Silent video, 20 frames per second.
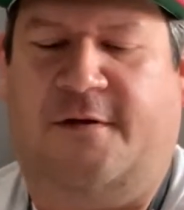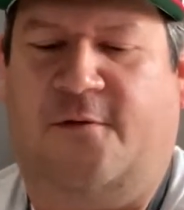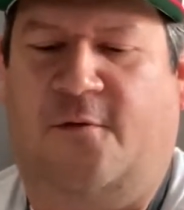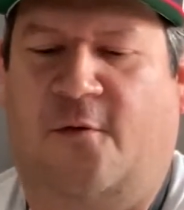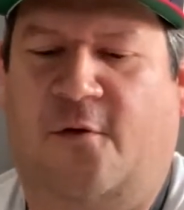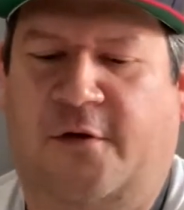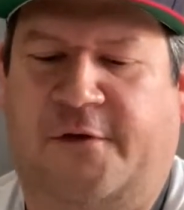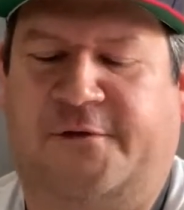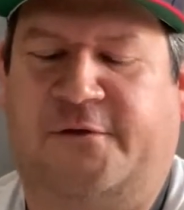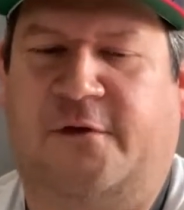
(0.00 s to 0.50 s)

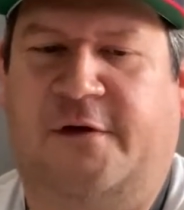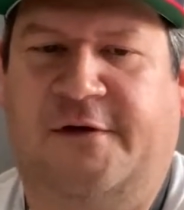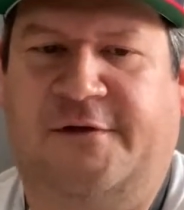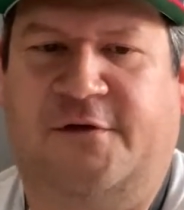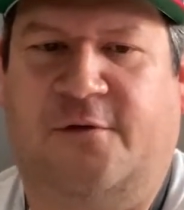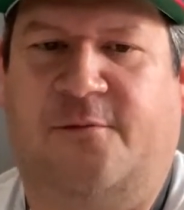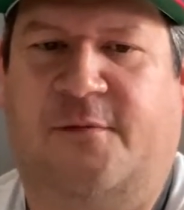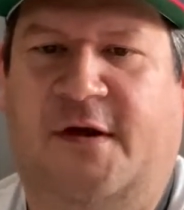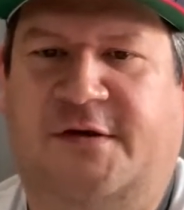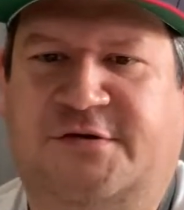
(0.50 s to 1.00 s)
orchestra is your
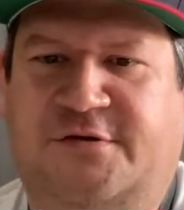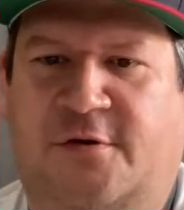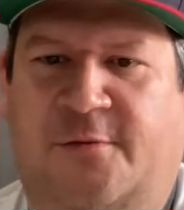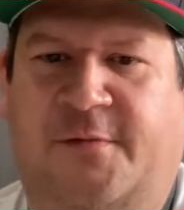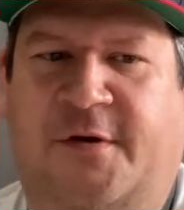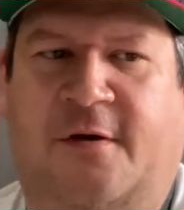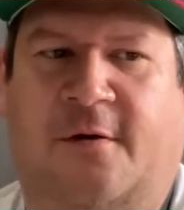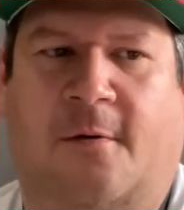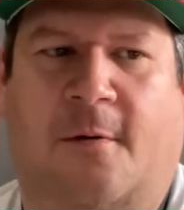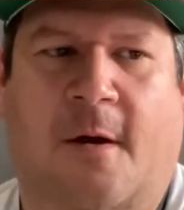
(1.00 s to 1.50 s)
metronome
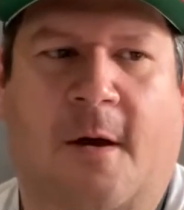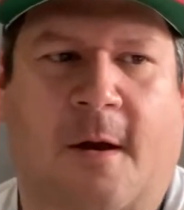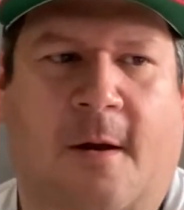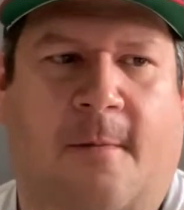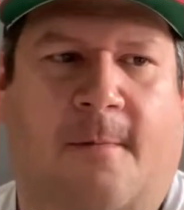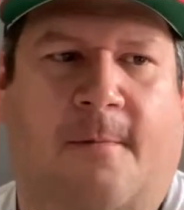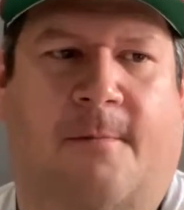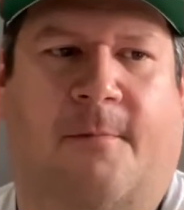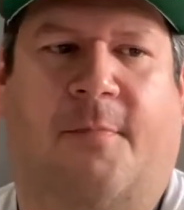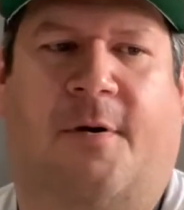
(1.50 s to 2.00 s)
here.
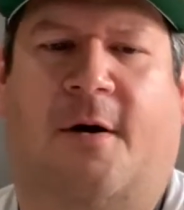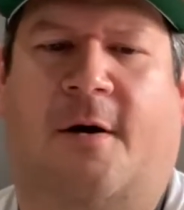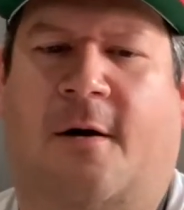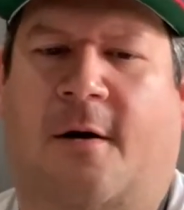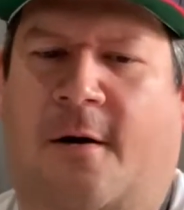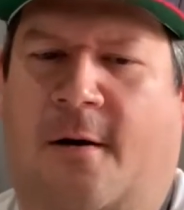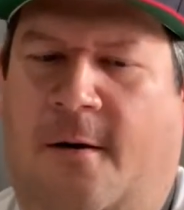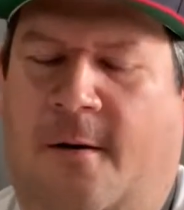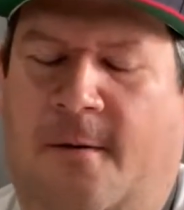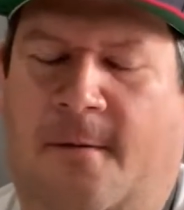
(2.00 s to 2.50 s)

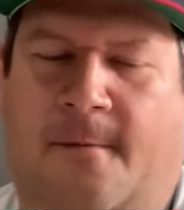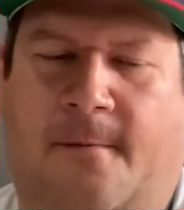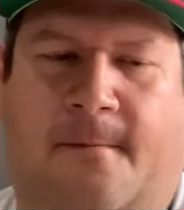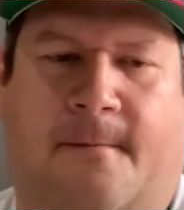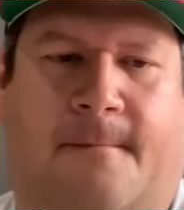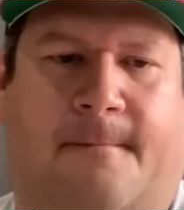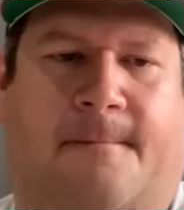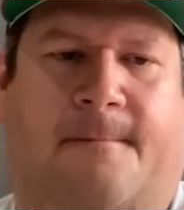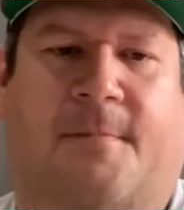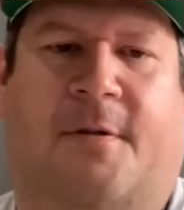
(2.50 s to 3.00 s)
Bom,
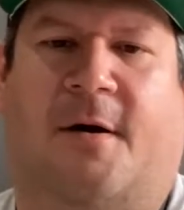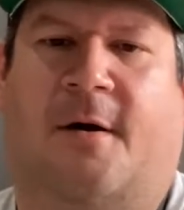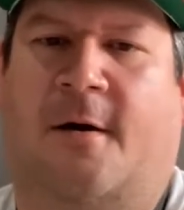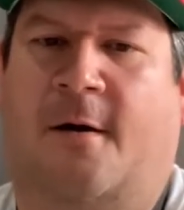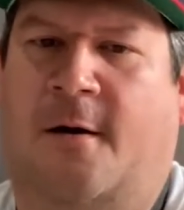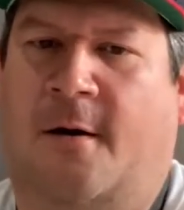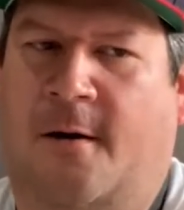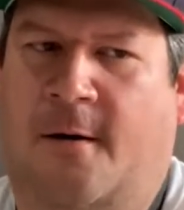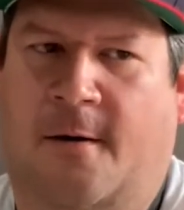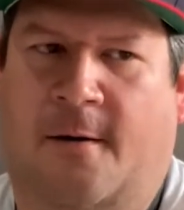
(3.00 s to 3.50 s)

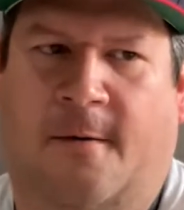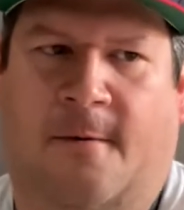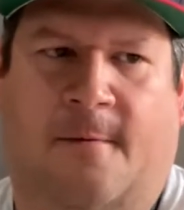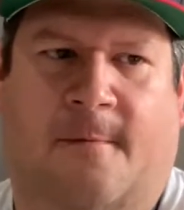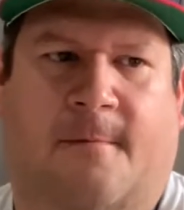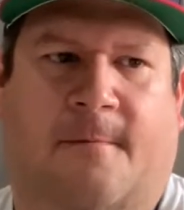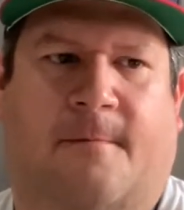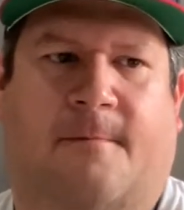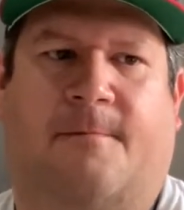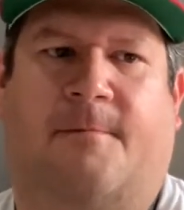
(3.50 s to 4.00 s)
bom,
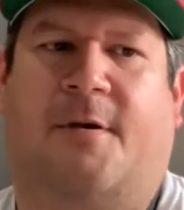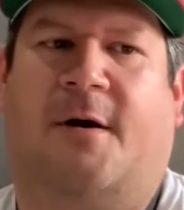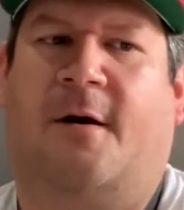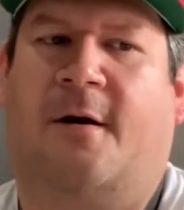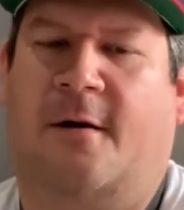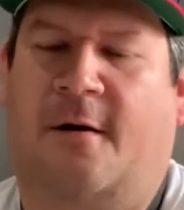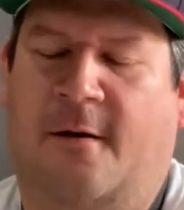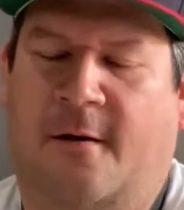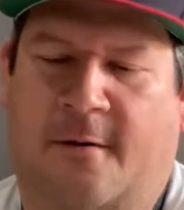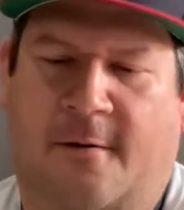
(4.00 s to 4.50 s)

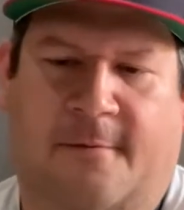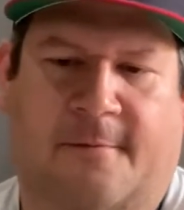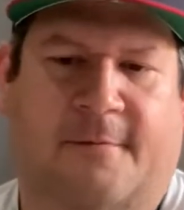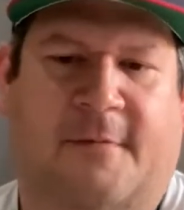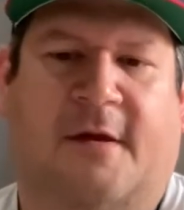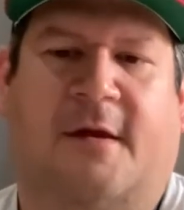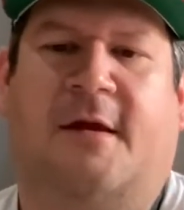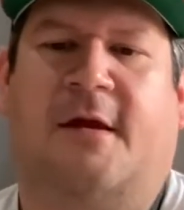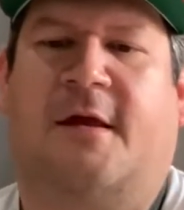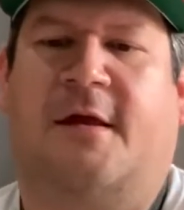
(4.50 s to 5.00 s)
bom.
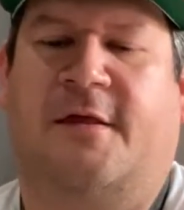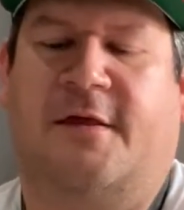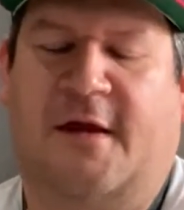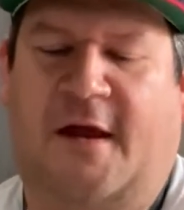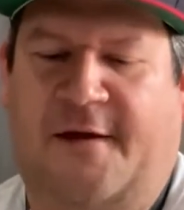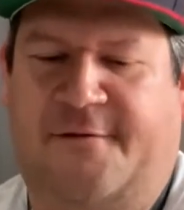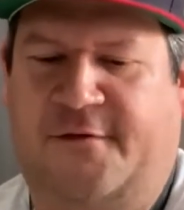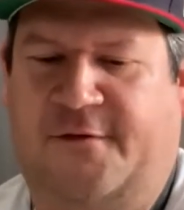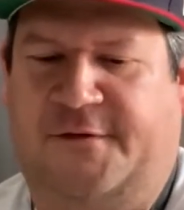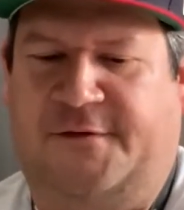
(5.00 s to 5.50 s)
They
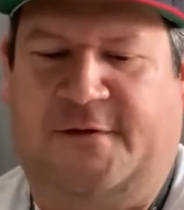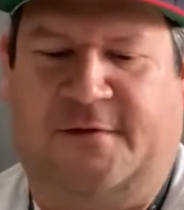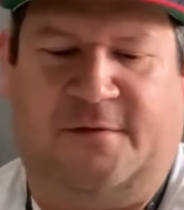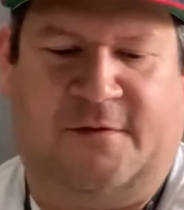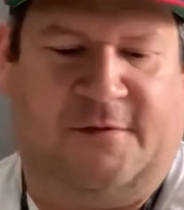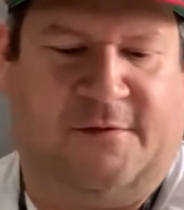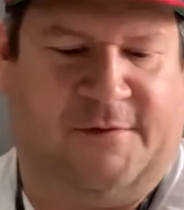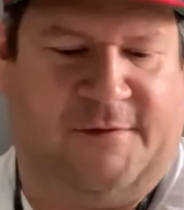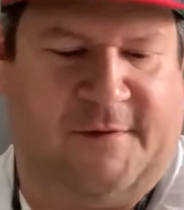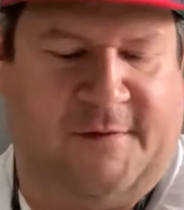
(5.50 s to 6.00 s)
have those
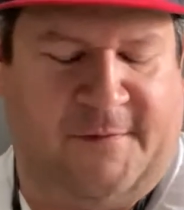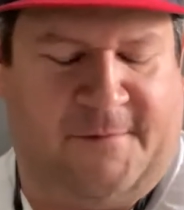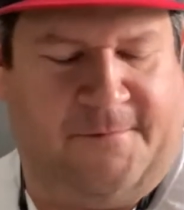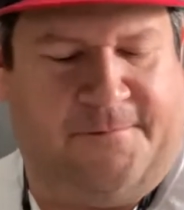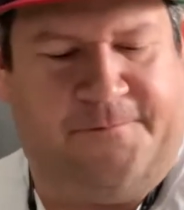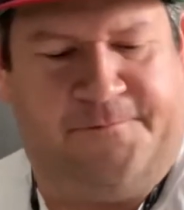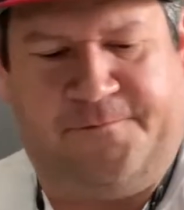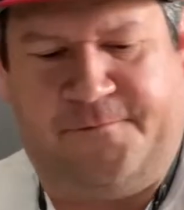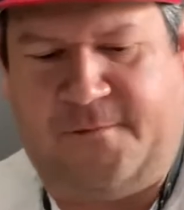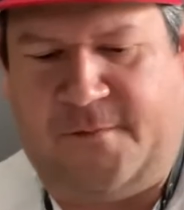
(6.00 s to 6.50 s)

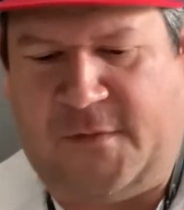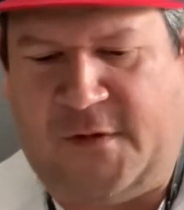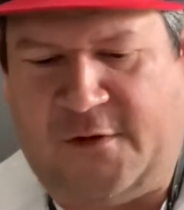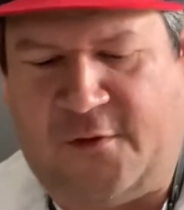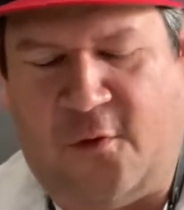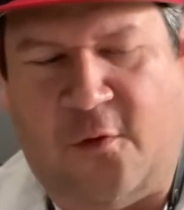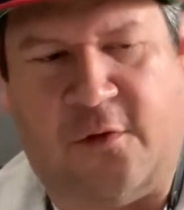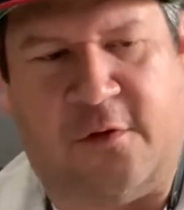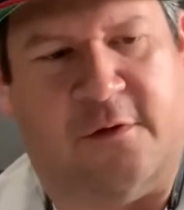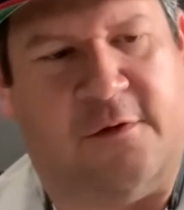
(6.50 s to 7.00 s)

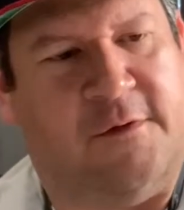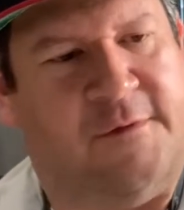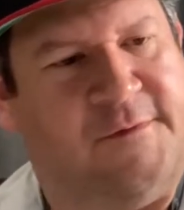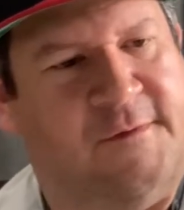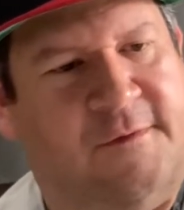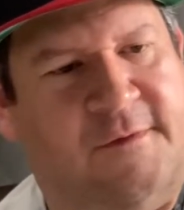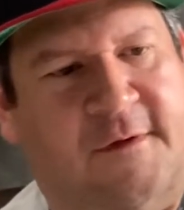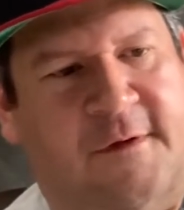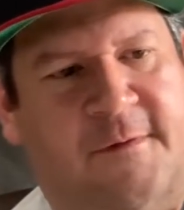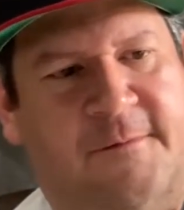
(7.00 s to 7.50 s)
quarter notes
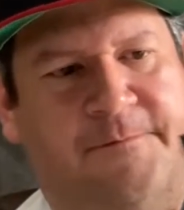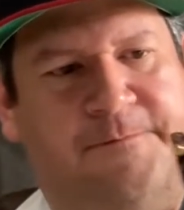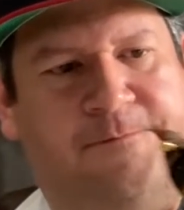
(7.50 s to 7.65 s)
in there.